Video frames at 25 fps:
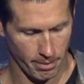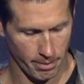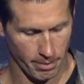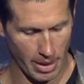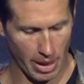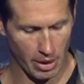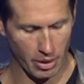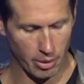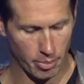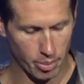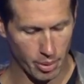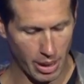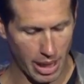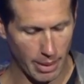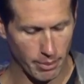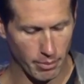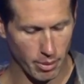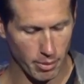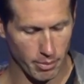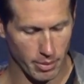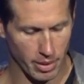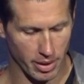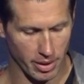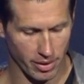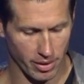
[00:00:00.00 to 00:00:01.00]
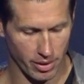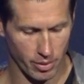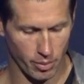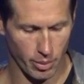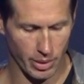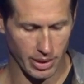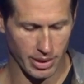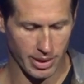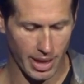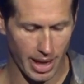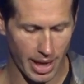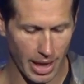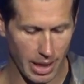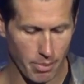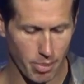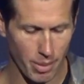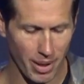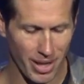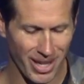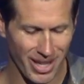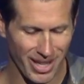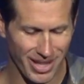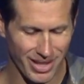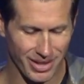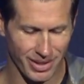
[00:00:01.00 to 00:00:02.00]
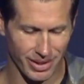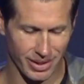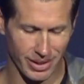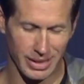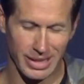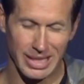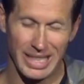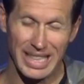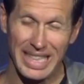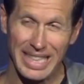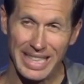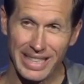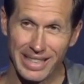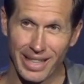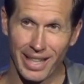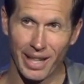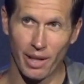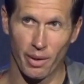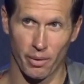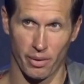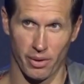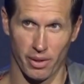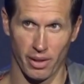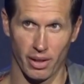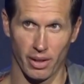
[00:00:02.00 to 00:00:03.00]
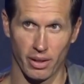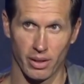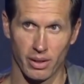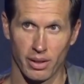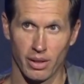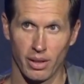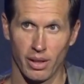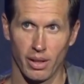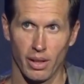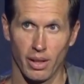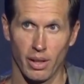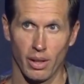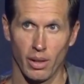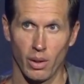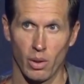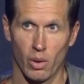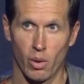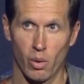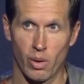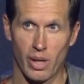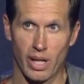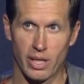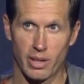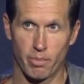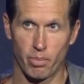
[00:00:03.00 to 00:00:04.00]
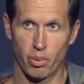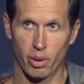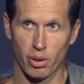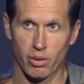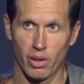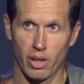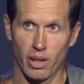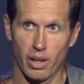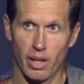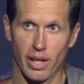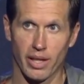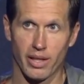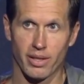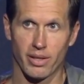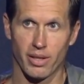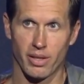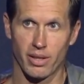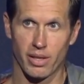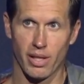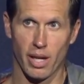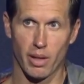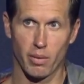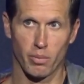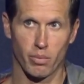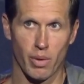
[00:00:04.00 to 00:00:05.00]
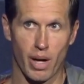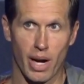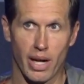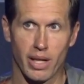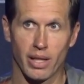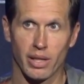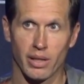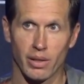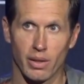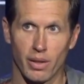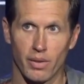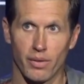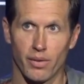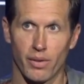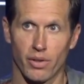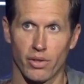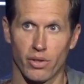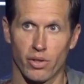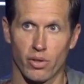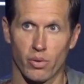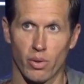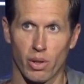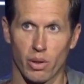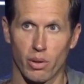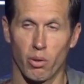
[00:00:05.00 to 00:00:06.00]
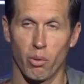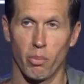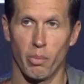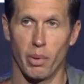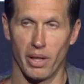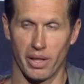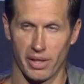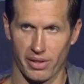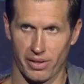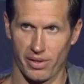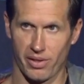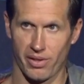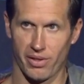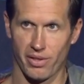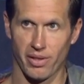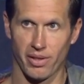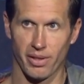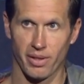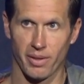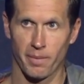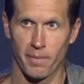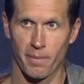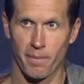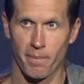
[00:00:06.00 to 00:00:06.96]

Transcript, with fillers: Now, the problem is when type 8s are unhealthy, or as Brooklyn likes to say, riding on the struggle bus.